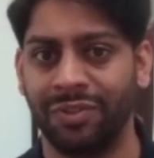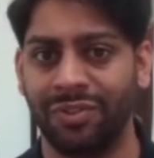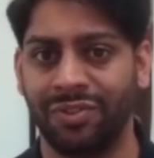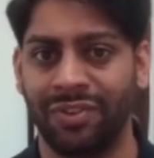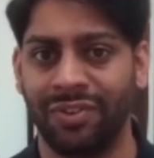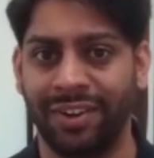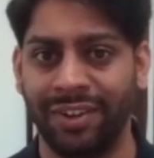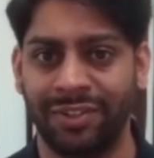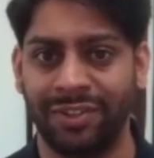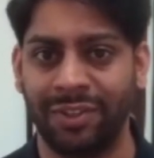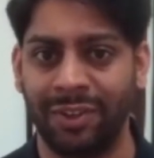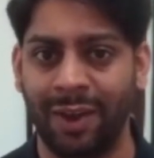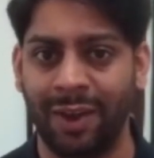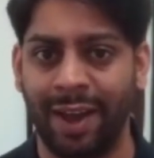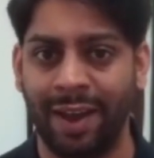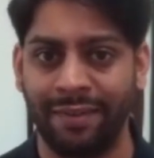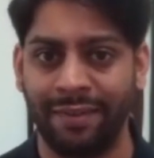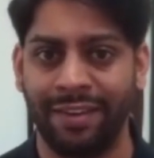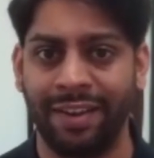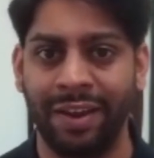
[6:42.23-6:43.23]
try to
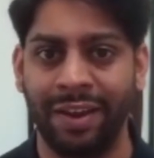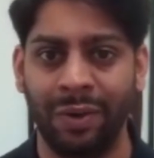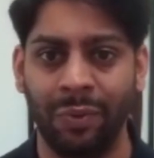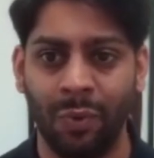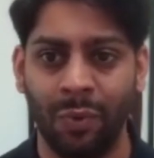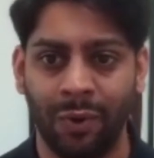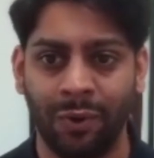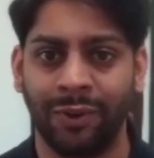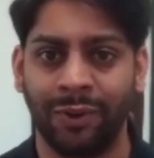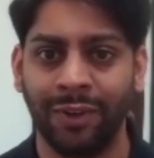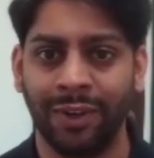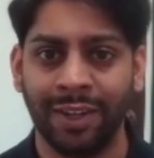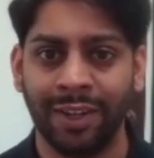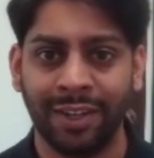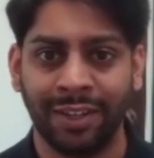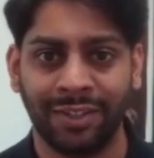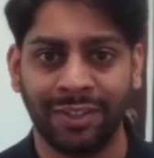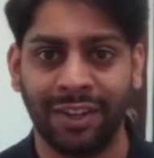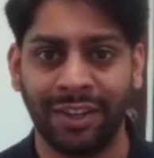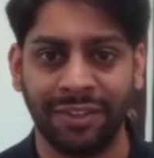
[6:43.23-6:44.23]
have a
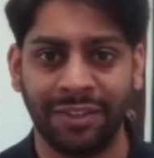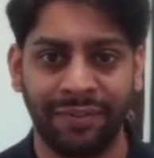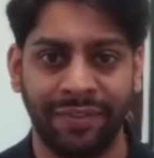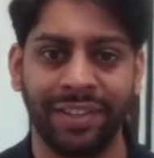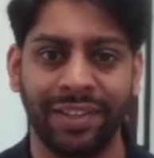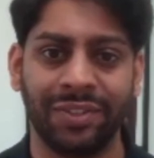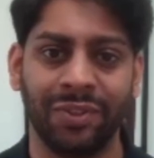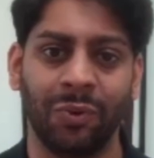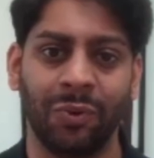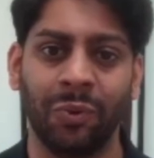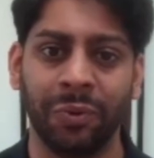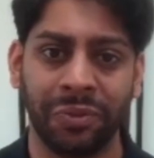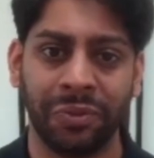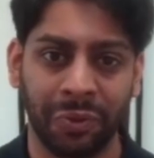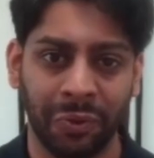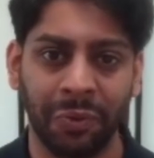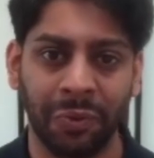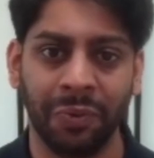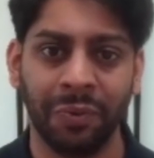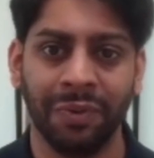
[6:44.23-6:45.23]
one-size-fits-all
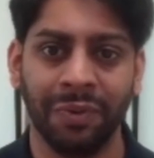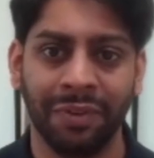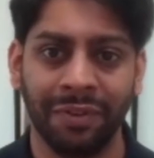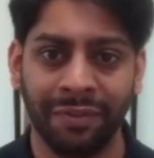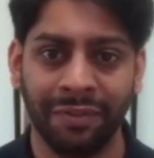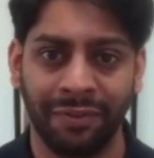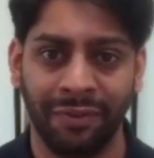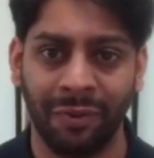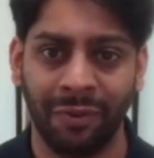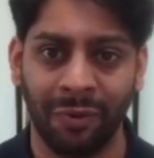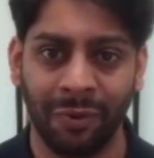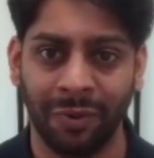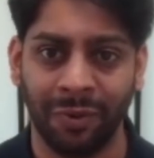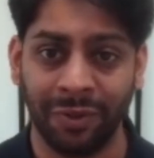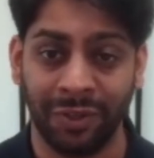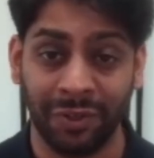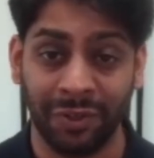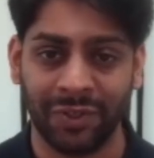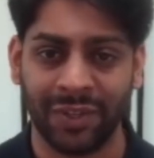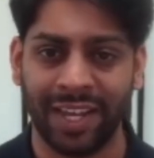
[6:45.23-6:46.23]
tool for
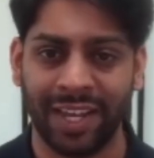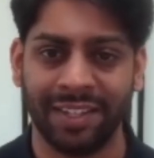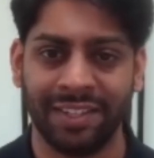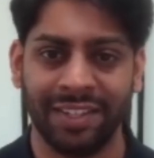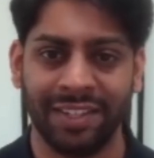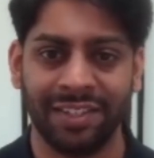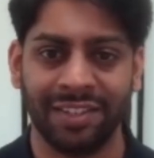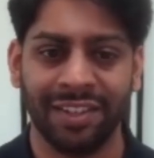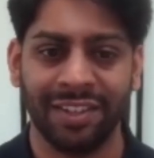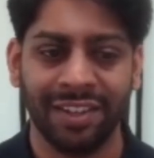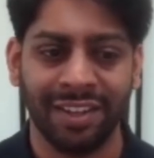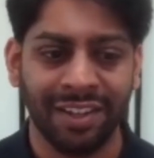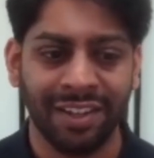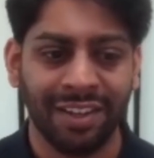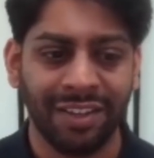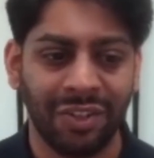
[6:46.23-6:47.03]
use cases.